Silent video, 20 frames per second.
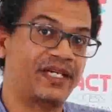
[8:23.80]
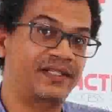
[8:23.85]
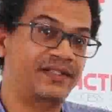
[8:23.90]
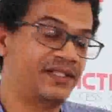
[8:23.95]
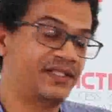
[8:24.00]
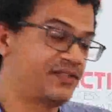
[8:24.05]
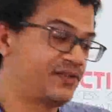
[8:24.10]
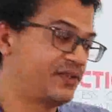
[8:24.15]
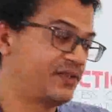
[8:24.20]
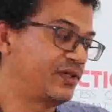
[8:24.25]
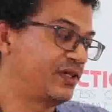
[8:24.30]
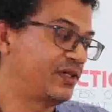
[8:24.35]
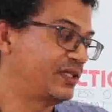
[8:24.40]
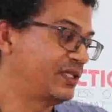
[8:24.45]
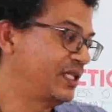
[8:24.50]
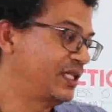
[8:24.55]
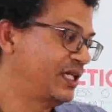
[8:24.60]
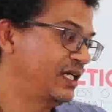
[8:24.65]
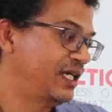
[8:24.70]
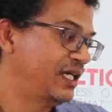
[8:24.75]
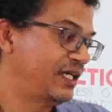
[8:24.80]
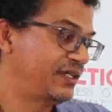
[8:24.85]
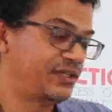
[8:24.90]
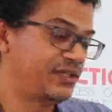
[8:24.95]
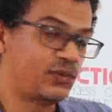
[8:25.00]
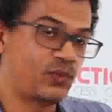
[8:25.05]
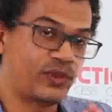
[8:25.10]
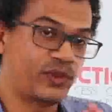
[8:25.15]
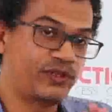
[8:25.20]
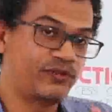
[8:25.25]
In this regard, I
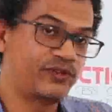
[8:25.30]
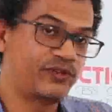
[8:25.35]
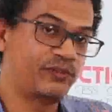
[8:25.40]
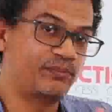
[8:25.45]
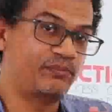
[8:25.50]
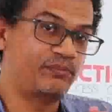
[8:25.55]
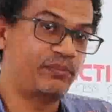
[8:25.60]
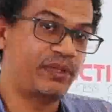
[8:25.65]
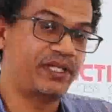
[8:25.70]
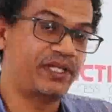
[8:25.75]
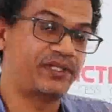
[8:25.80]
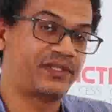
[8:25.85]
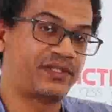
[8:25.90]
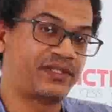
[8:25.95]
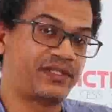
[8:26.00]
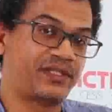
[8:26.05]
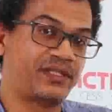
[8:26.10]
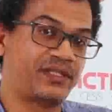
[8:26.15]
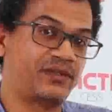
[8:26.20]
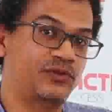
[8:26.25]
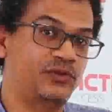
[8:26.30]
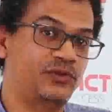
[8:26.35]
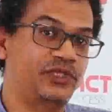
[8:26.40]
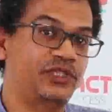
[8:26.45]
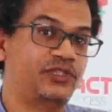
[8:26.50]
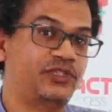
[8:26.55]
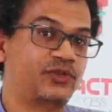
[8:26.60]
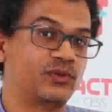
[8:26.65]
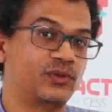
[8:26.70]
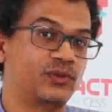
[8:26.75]
think one of the best
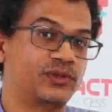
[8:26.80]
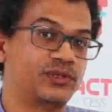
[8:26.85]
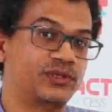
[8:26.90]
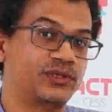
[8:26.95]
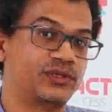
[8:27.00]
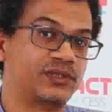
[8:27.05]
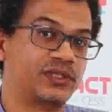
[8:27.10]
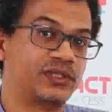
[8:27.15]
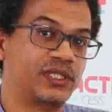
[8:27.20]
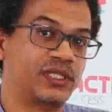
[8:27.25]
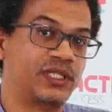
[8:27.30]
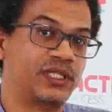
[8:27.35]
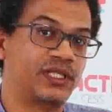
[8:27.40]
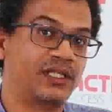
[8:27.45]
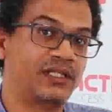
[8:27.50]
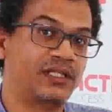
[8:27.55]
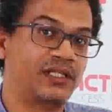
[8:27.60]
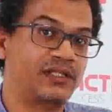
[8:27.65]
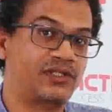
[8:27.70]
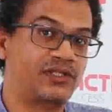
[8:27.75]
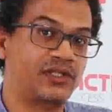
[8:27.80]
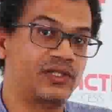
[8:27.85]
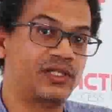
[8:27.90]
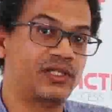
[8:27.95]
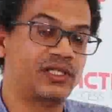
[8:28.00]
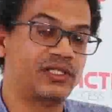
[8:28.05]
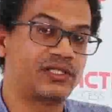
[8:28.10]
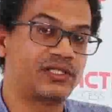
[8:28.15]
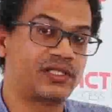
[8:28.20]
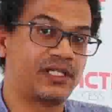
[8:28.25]
resources that
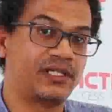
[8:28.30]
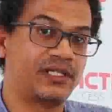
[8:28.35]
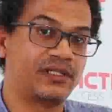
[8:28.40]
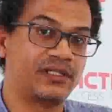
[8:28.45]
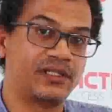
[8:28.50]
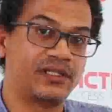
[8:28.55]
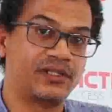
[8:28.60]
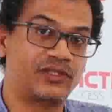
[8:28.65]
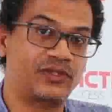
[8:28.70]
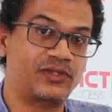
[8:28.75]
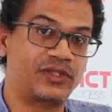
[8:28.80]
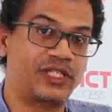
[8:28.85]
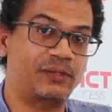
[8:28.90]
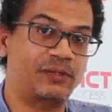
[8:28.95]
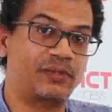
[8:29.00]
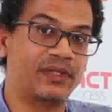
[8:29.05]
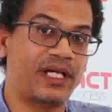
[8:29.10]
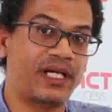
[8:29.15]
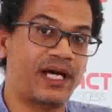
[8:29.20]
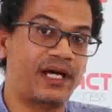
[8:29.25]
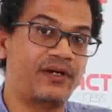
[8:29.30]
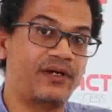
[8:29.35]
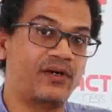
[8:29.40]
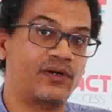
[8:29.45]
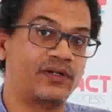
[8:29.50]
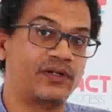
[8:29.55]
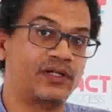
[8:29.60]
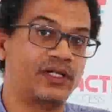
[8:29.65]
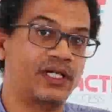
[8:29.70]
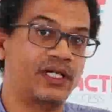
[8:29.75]
journalists should keep an eye
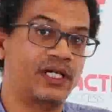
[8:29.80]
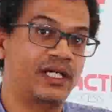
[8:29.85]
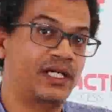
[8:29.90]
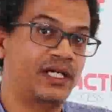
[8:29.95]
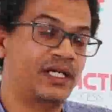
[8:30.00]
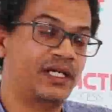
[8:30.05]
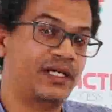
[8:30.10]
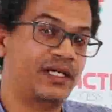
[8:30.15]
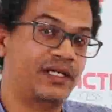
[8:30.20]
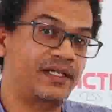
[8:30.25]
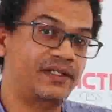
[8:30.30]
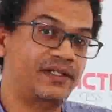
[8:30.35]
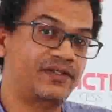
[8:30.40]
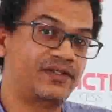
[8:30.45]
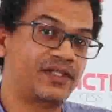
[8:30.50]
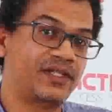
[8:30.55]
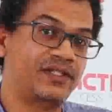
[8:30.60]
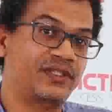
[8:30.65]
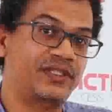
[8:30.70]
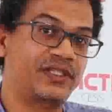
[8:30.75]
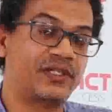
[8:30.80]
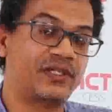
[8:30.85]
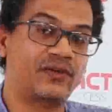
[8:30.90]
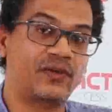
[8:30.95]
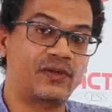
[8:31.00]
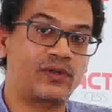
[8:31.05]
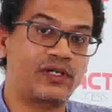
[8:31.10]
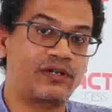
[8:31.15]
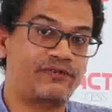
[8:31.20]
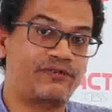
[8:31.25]
on is the
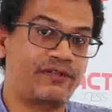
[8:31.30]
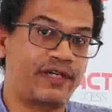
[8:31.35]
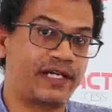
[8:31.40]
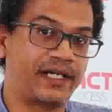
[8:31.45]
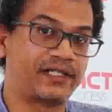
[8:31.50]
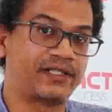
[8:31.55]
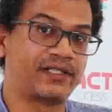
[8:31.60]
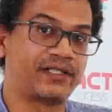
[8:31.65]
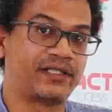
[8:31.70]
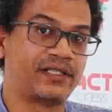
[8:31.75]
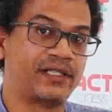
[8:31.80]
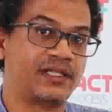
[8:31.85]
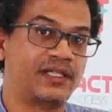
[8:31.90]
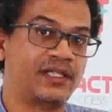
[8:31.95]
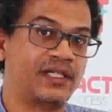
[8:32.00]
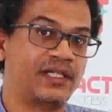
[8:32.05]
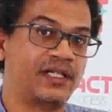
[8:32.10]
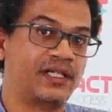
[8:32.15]
CoronaVirusFacts